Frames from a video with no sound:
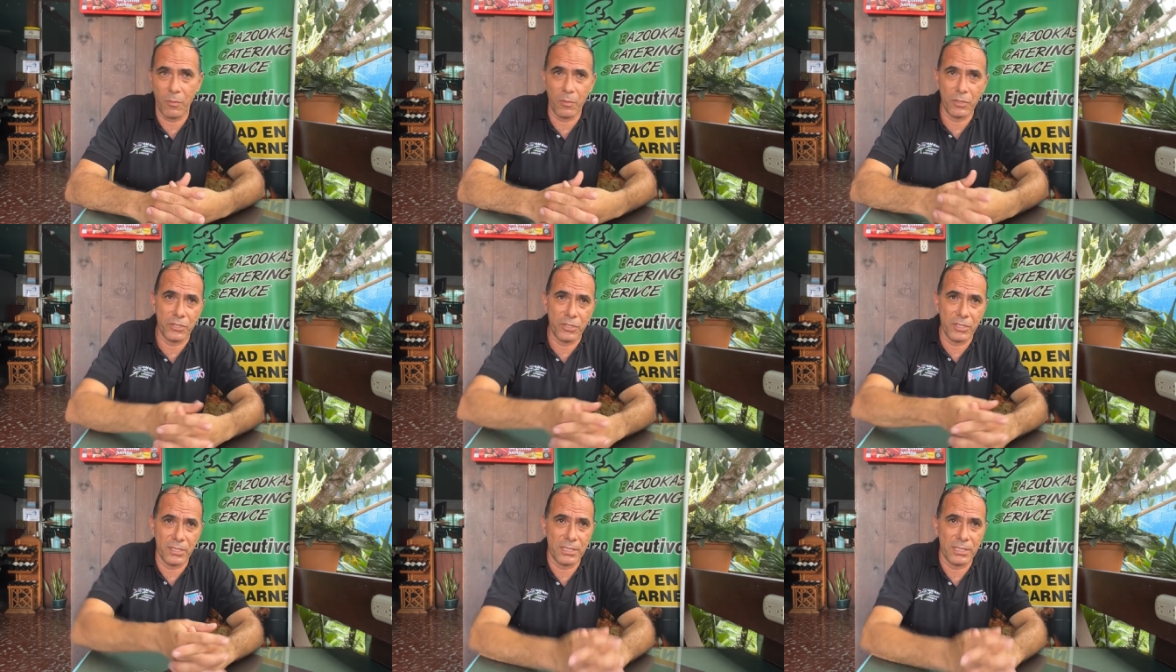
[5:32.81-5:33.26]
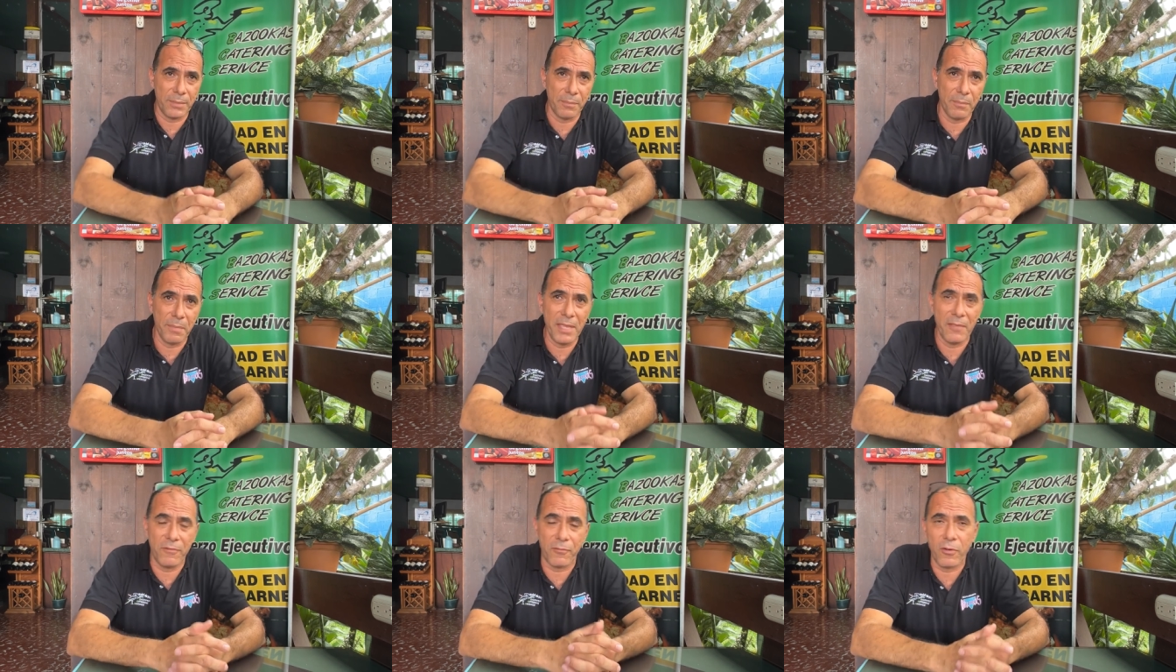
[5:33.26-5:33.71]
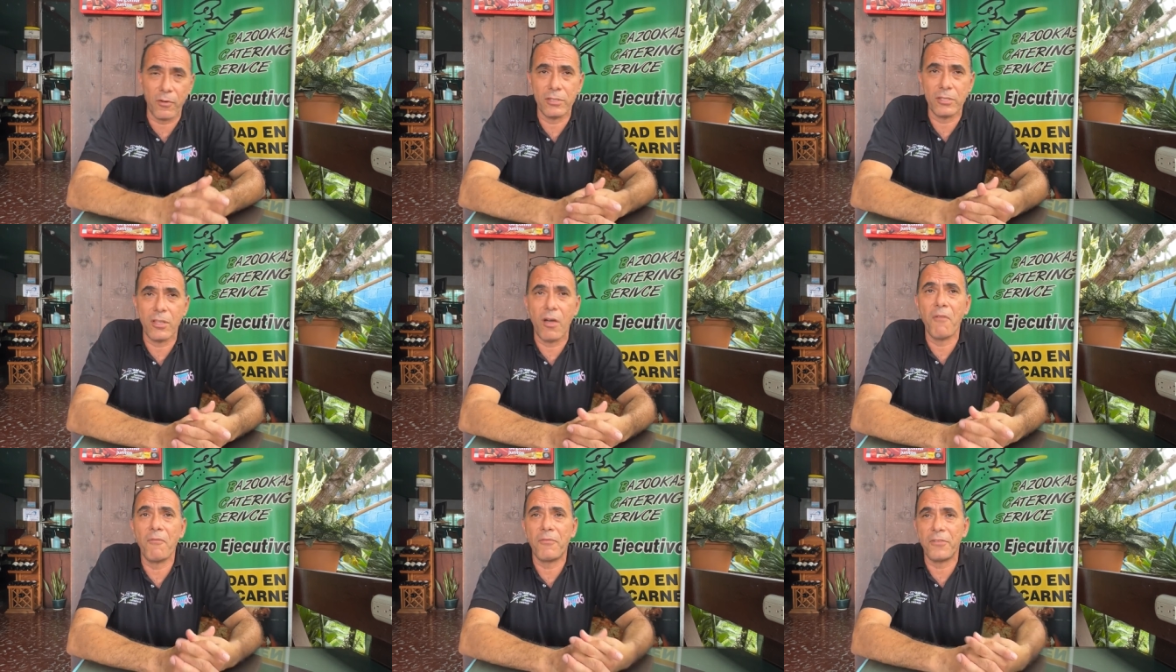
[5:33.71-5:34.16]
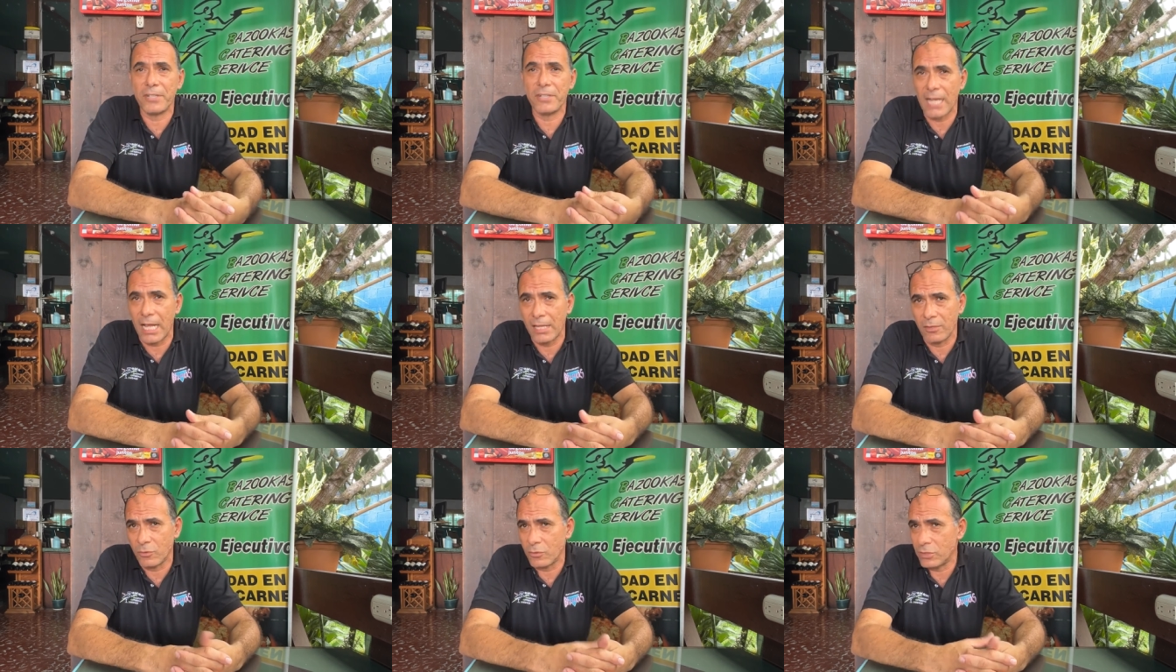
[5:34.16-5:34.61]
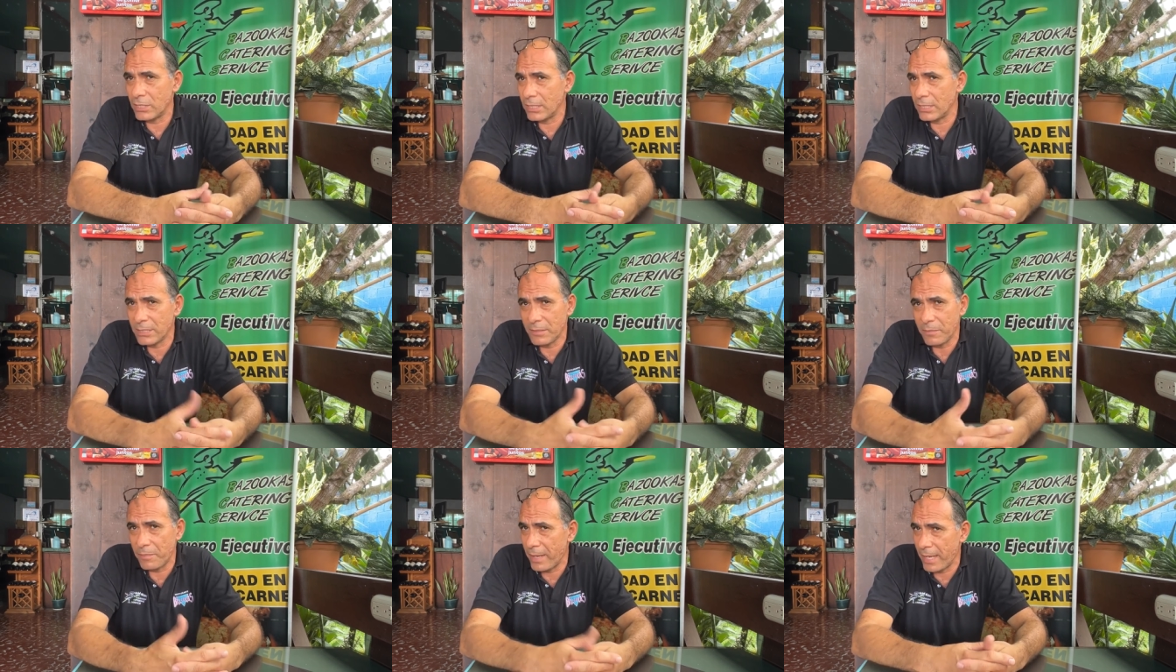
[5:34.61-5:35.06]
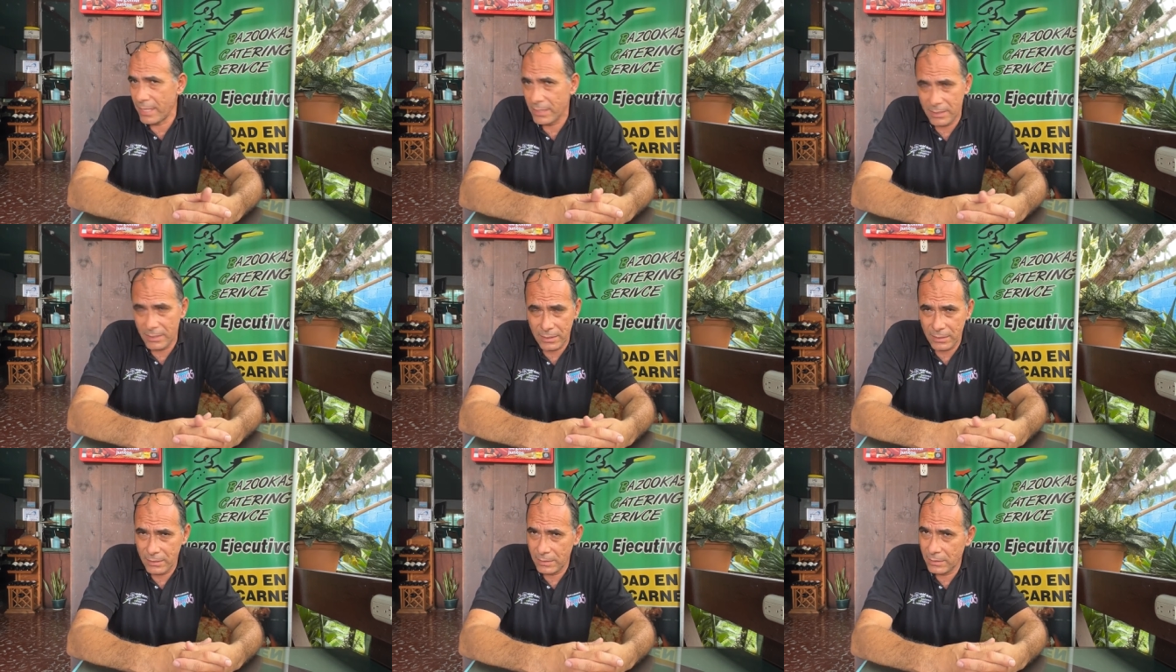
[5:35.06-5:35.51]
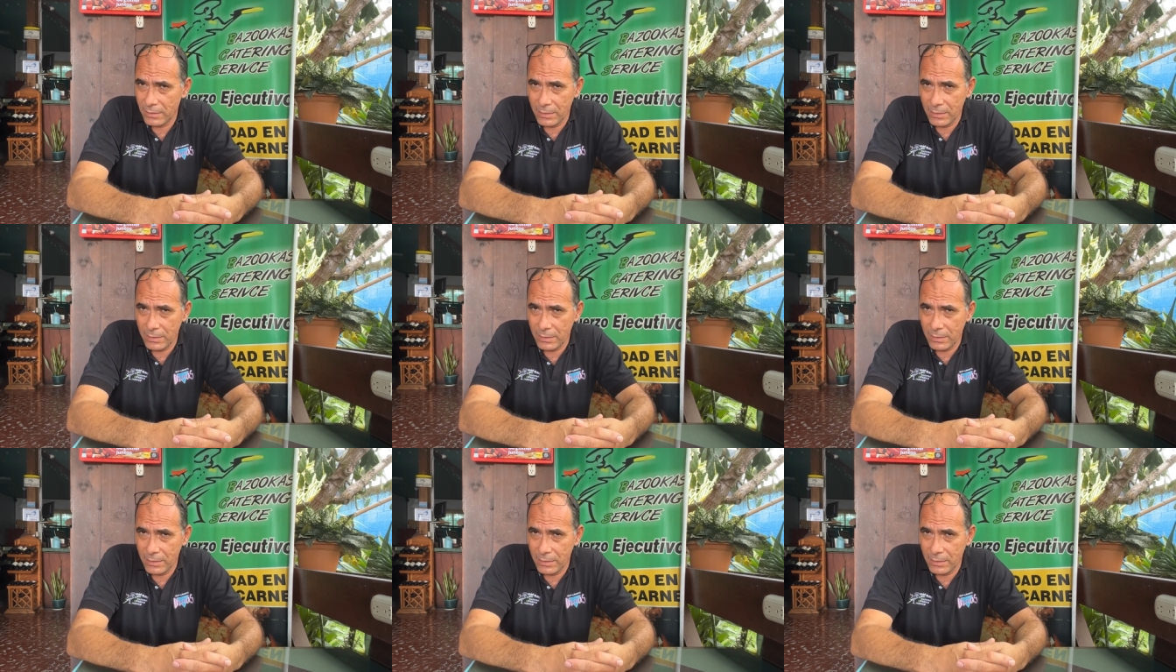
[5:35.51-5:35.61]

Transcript: which is the meat from Don Fernandez is the best.